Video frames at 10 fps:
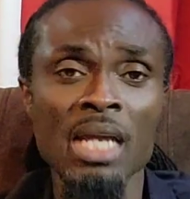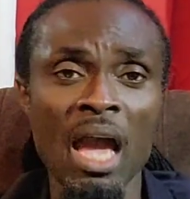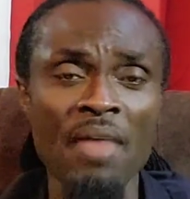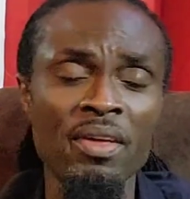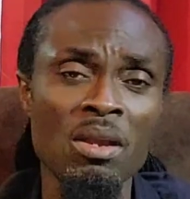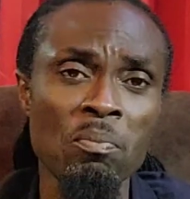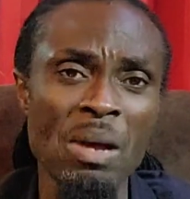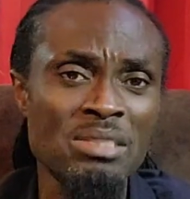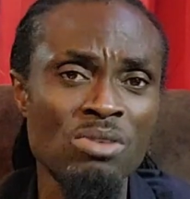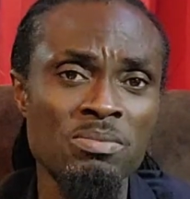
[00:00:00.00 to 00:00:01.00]
as an
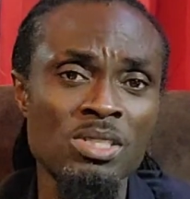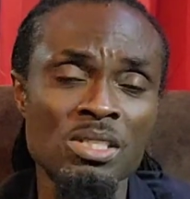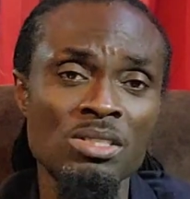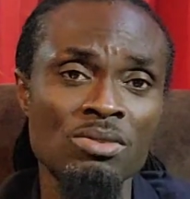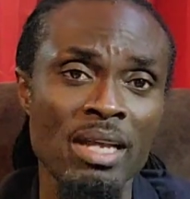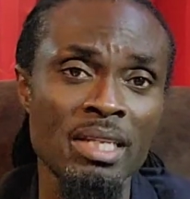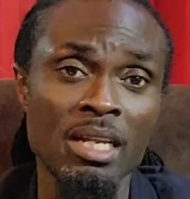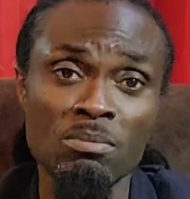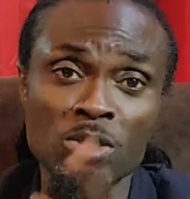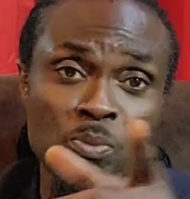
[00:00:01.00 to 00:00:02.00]
apostle of Jesus Christ,
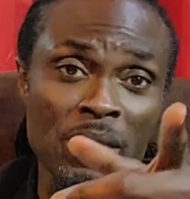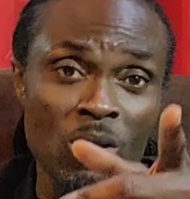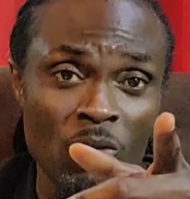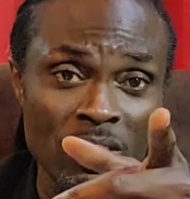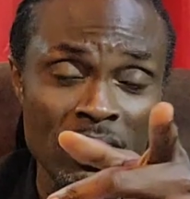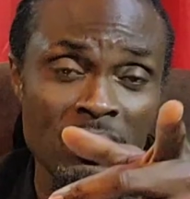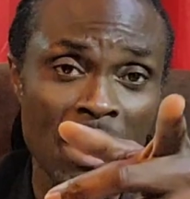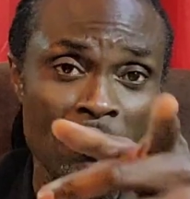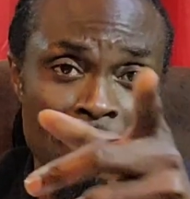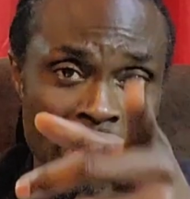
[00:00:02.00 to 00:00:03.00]
and I'm speaking over to
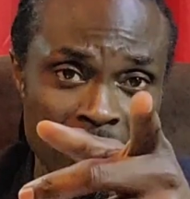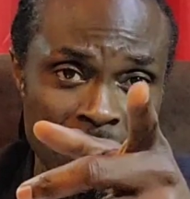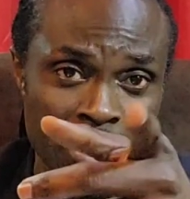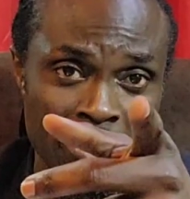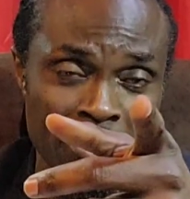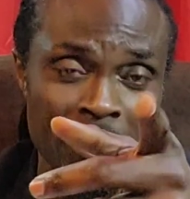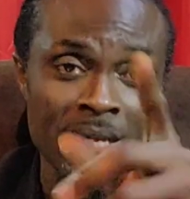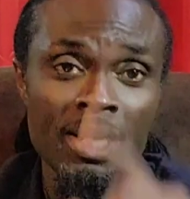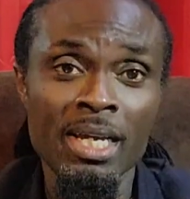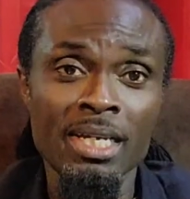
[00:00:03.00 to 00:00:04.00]
that man there
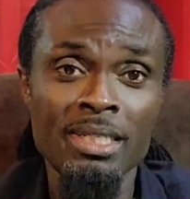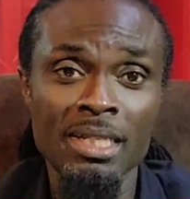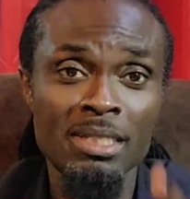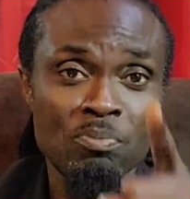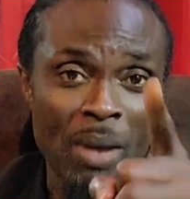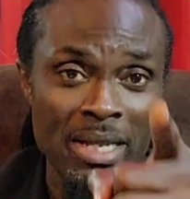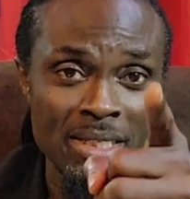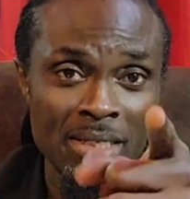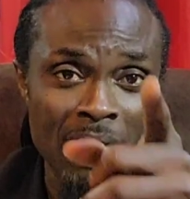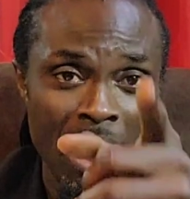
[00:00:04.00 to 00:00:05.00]
that is
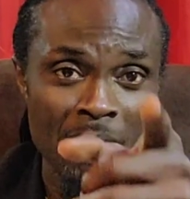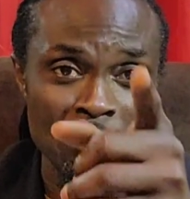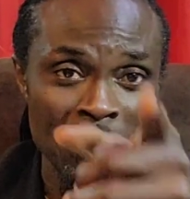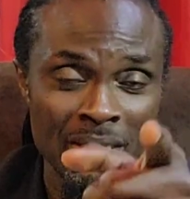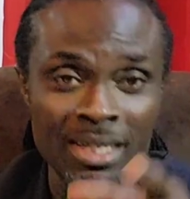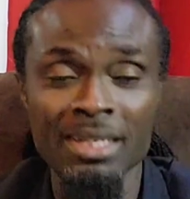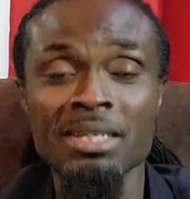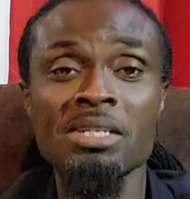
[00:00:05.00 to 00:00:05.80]
pointing on me.